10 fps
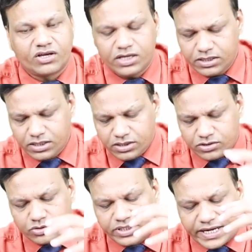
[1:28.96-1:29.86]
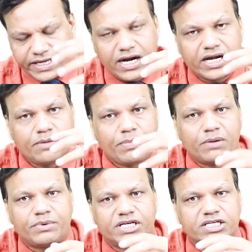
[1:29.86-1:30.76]
Okay, so tachycardia,
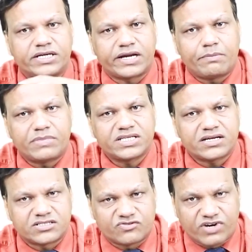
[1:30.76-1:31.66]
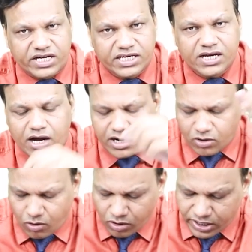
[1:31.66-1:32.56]
palpitation, tremors, and sweating are
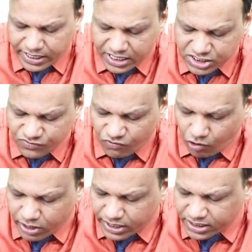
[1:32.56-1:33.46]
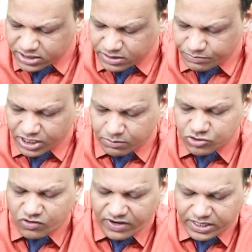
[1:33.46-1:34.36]
called as warning
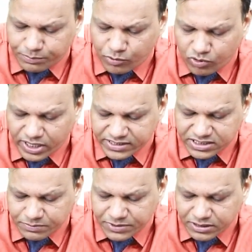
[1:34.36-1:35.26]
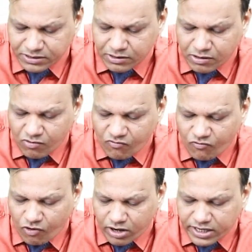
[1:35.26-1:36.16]
symptoms of hypoglycemia.
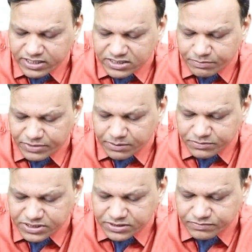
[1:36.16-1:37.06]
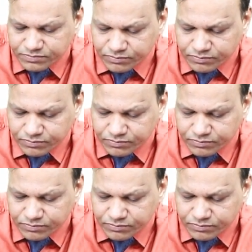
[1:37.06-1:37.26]
Warning symptoms.